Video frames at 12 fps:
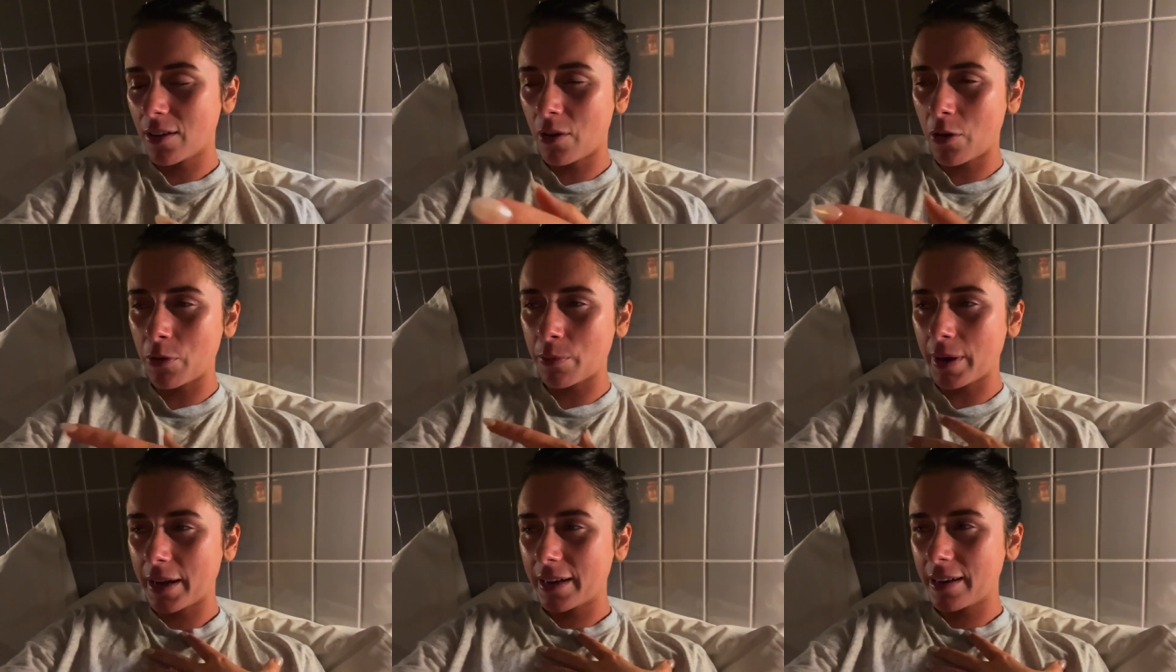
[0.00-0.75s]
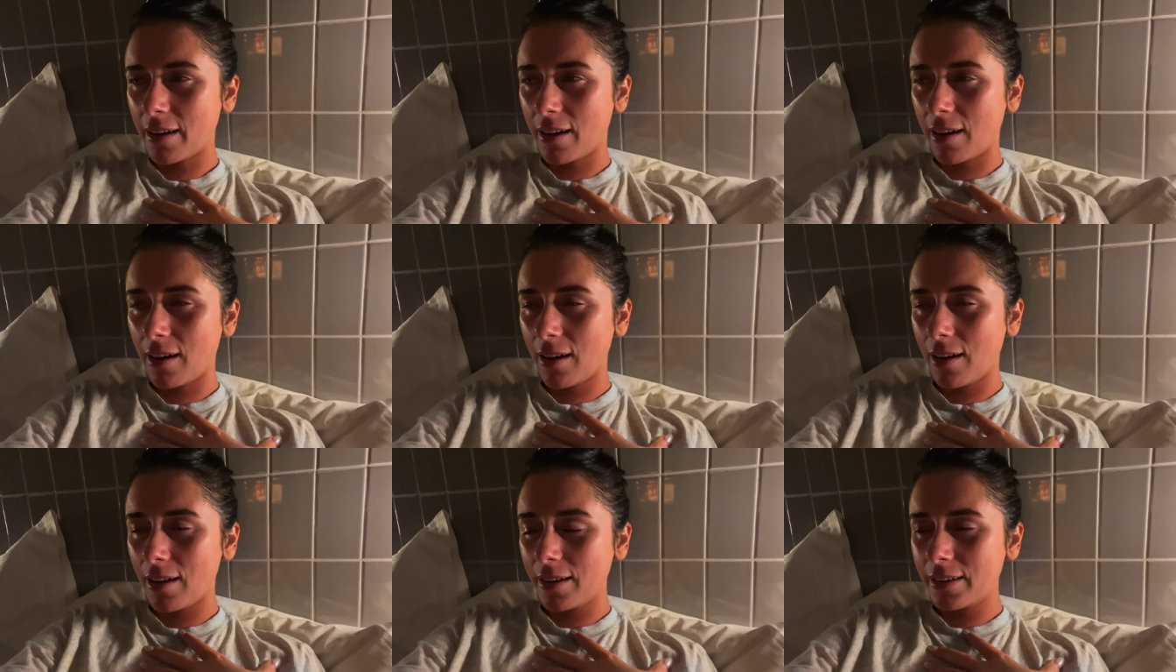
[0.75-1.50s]
oh my
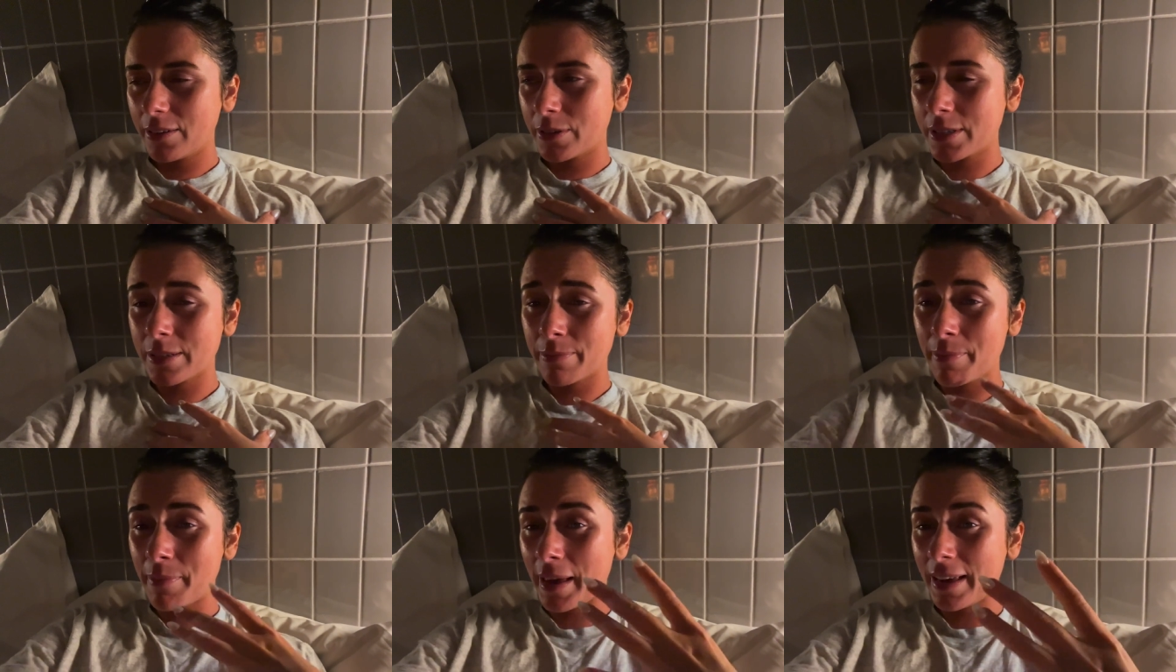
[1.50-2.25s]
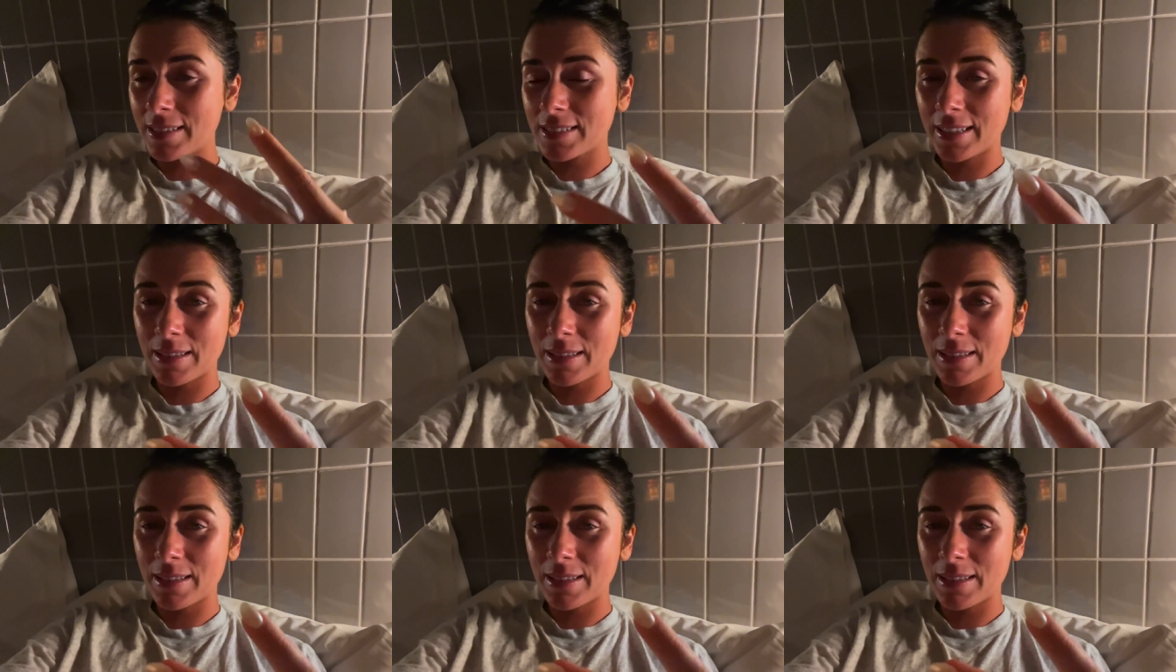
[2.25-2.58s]
God, it was amazing.